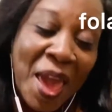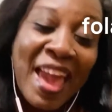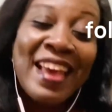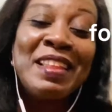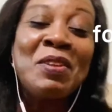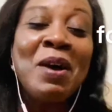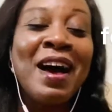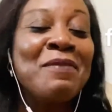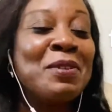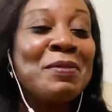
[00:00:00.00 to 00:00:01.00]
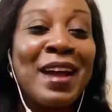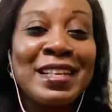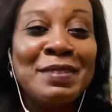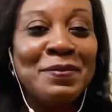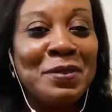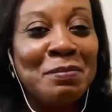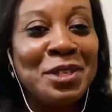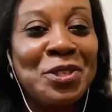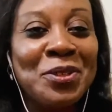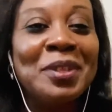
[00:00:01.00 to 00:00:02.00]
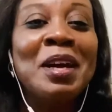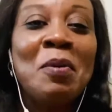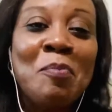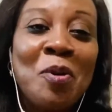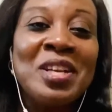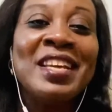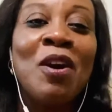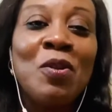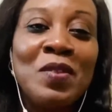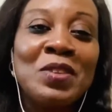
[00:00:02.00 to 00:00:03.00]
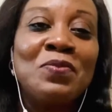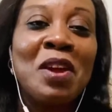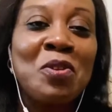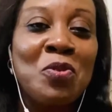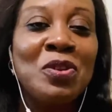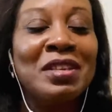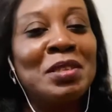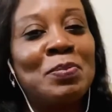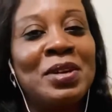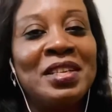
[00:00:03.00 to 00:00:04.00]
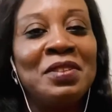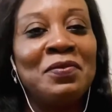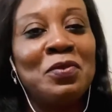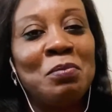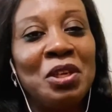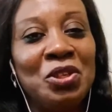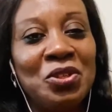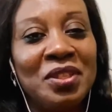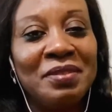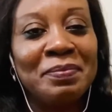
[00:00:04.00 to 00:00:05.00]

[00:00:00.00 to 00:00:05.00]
They don't have the right information, but they are always very good in spreading information.